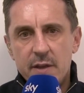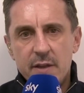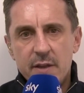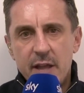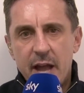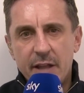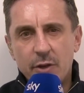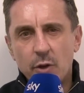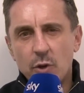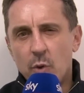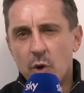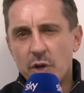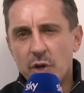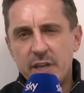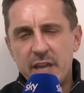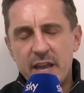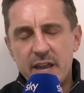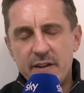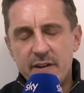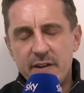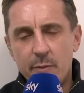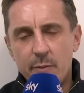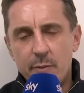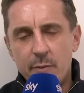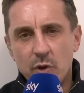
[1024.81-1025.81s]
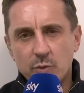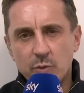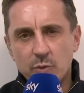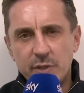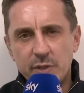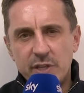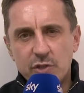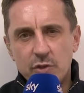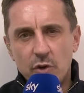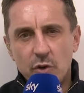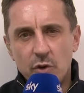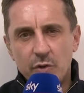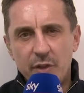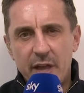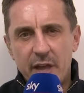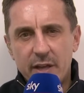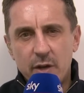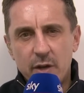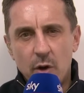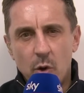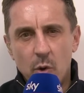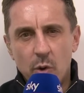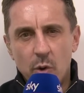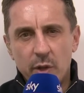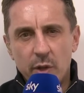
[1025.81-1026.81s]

I don't know what year it was when he scored that goal